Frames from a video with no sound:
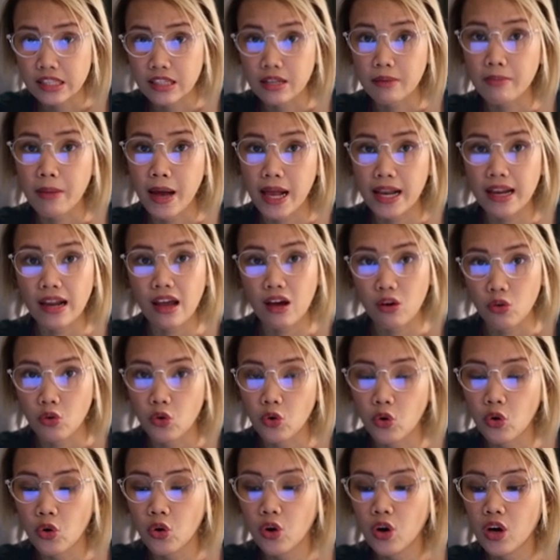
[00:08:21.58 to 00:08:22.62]
na bala
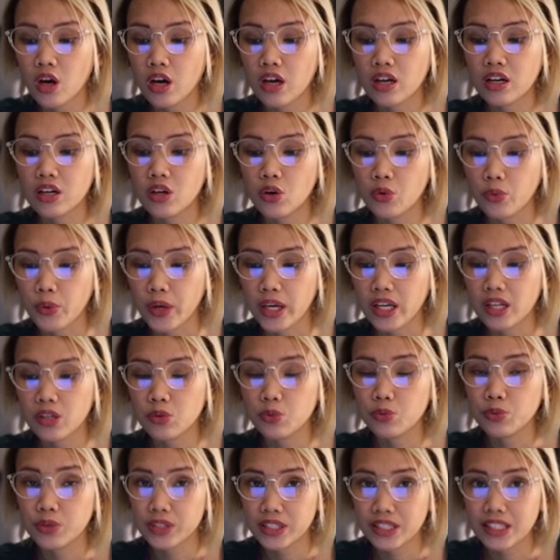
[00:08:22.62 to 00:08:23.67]
ko
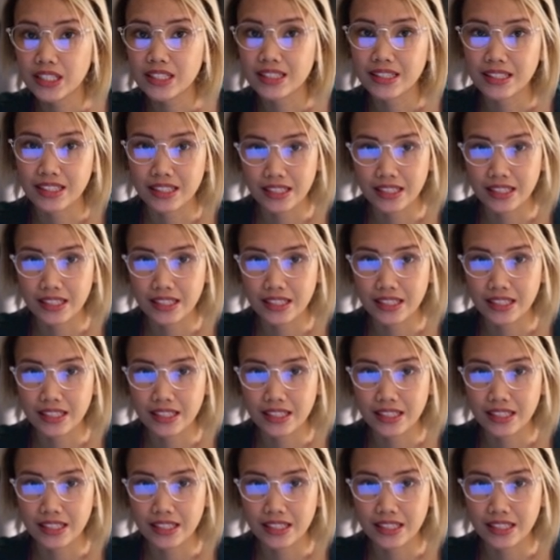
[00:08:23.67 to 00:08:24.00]
gawin within